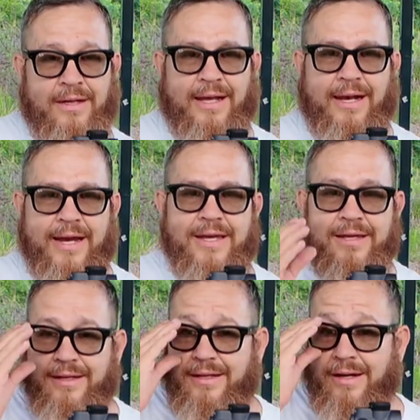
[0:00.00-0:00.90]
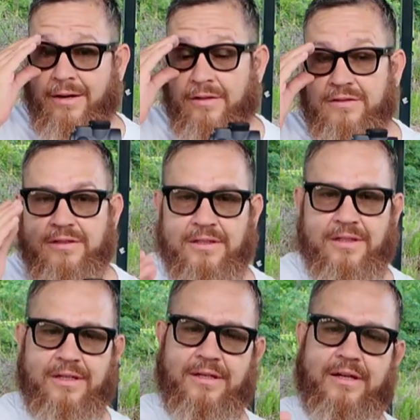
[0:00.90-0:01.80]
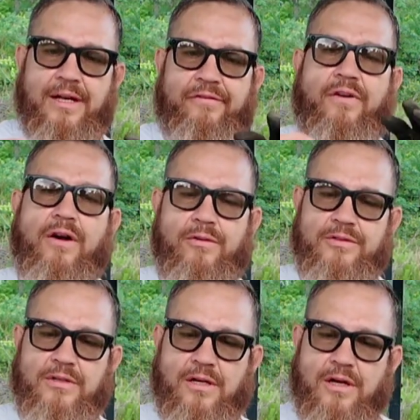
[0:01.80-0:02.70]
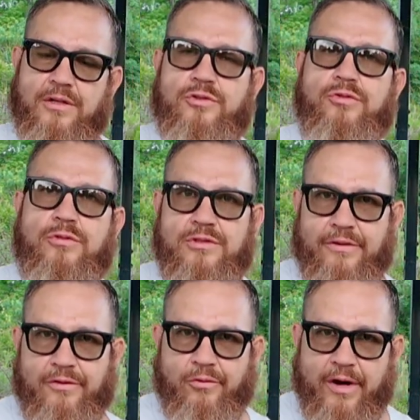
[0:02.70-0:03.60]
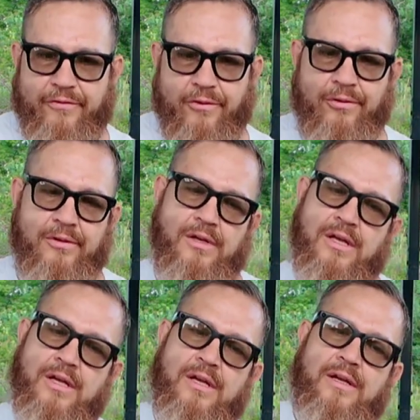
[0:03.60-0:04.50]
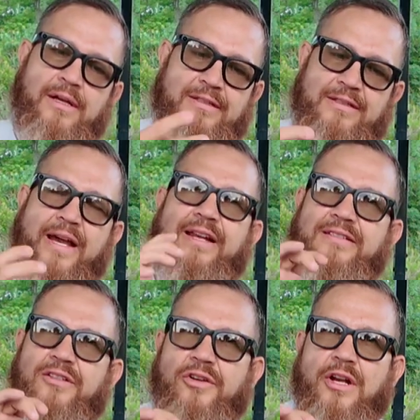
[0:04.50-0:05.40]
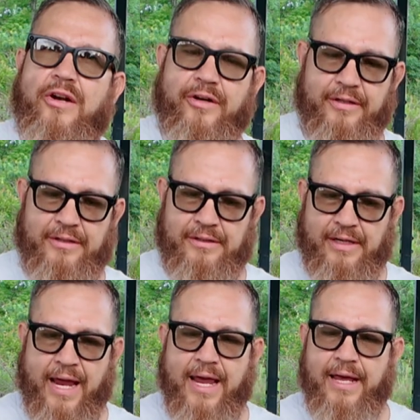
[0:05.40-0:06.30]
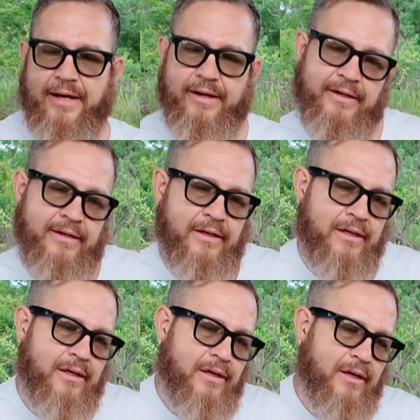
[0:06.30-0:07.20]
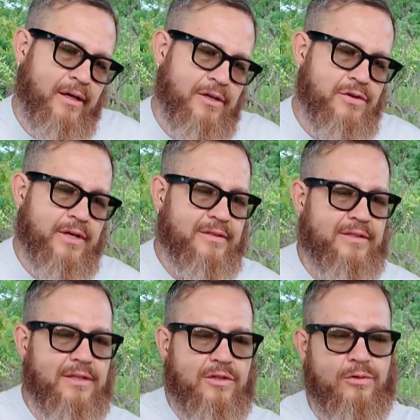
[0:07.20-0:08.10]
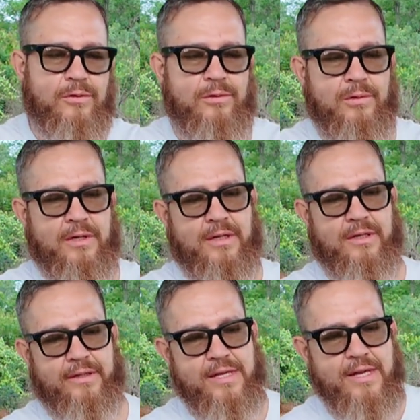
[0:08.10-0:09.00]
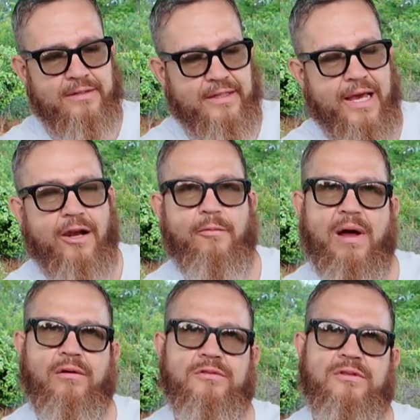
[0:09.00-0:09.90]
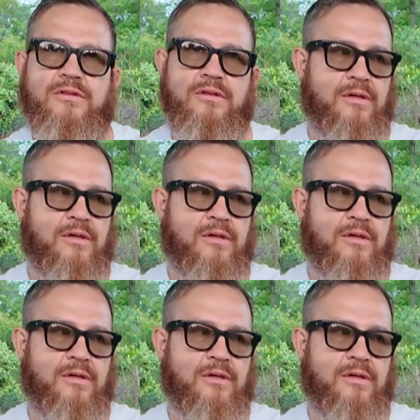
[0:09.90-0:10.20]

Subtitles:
I like it. It looks good. It follows the contours of the rifle. It's kind of circular, and you can see through the scalar mount